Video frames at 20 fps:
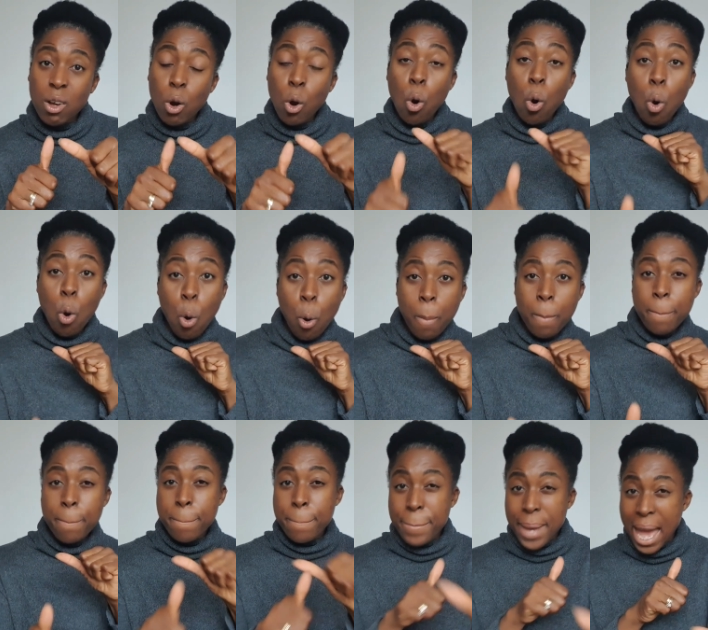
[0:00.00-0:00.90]
or
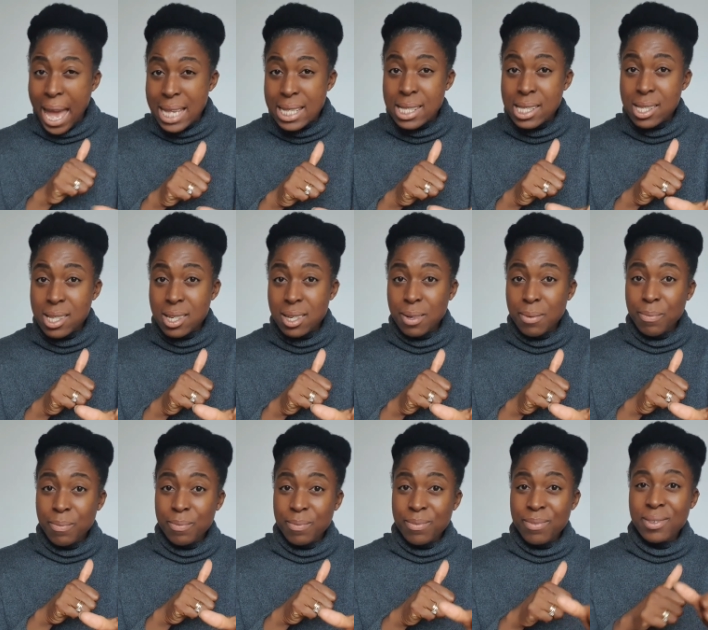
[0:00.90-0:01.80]
best.
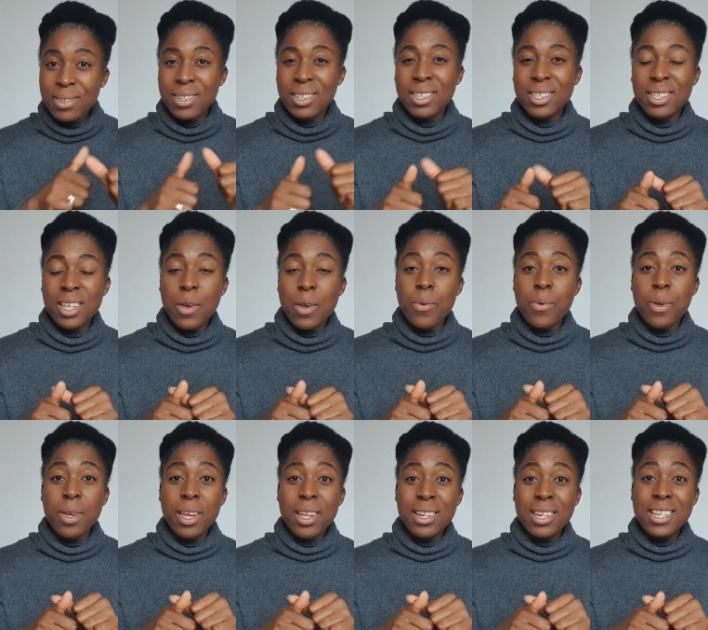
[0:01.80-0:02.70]
So
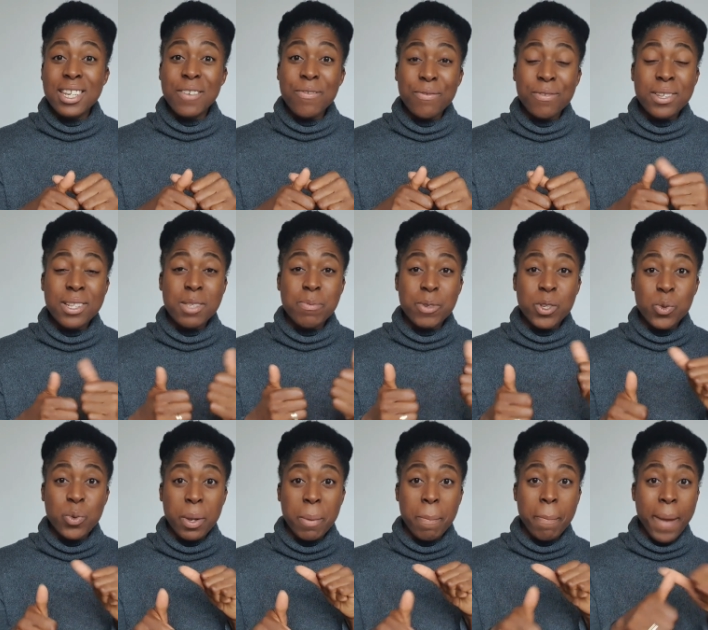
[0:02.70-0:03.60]
the difference
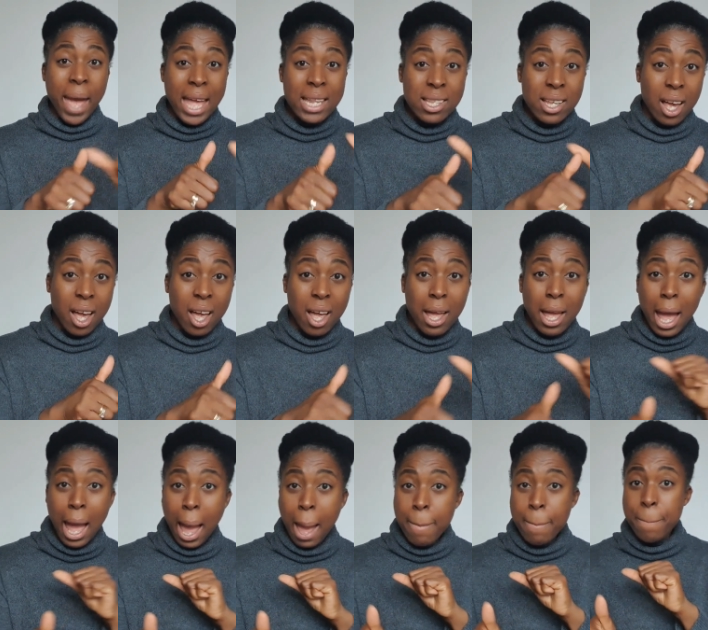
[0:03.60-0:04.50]
between better
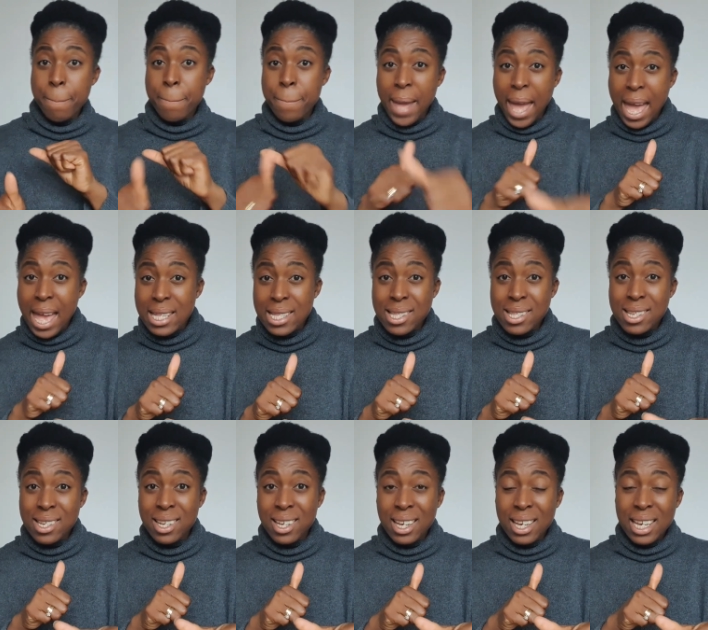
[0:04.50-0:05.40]
and
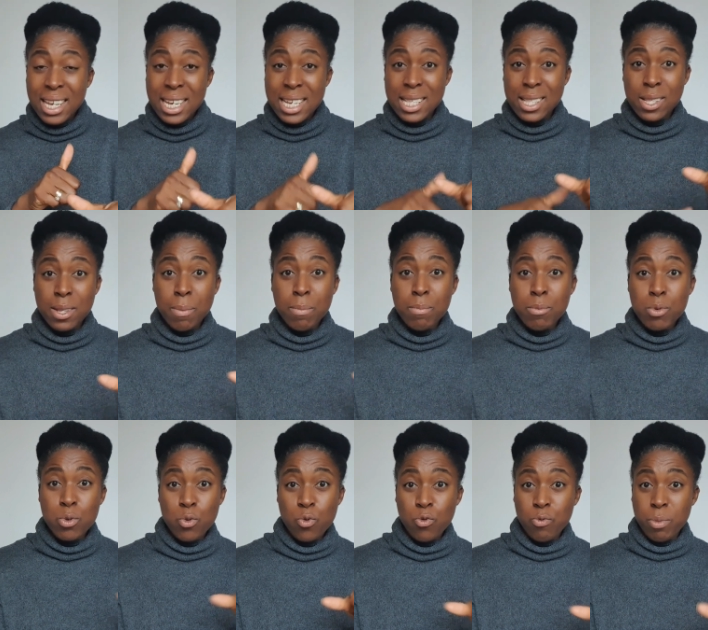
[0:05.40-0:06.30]
best is the
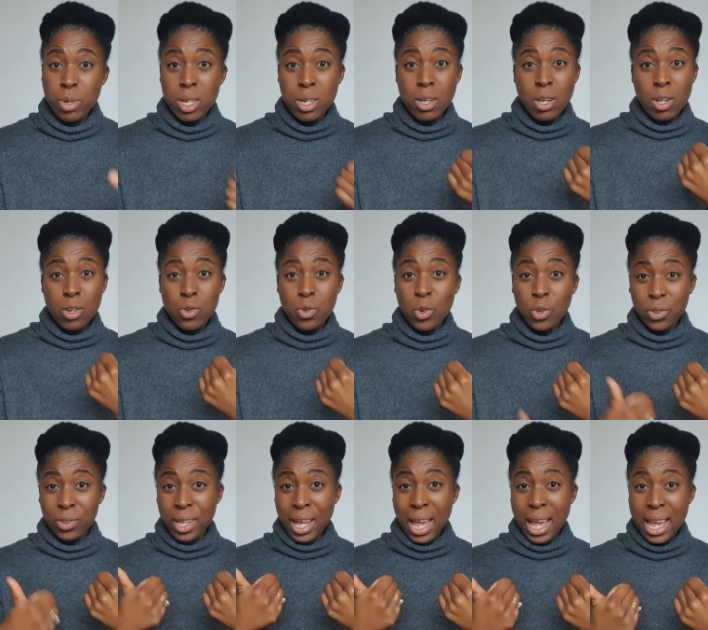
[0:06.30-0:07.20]
movement,
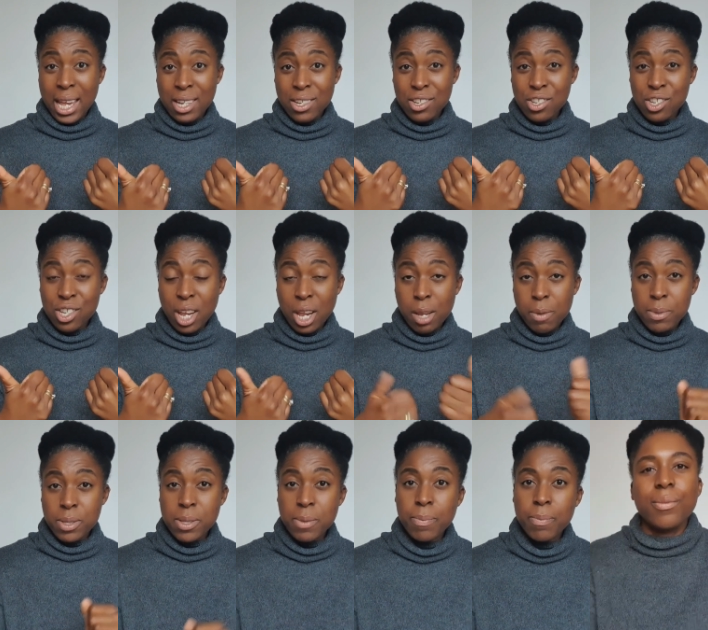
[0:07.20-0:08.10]
not the hand
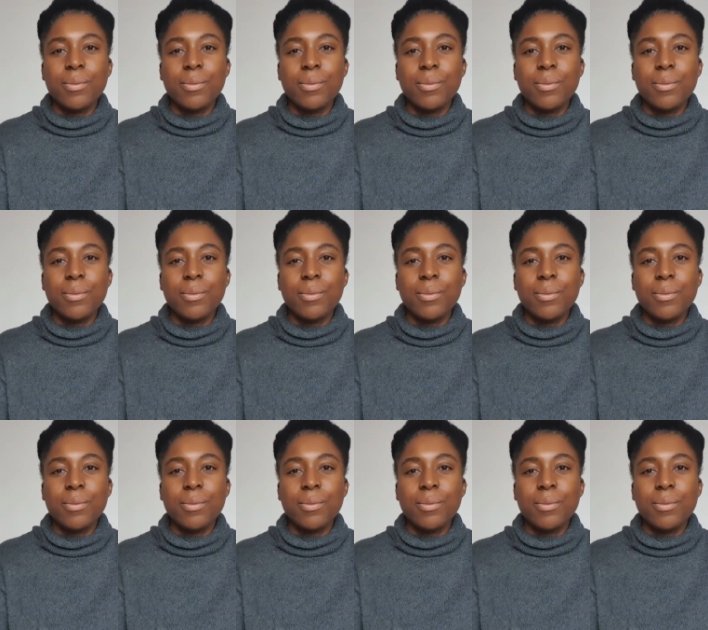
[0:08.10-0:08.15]
shapes.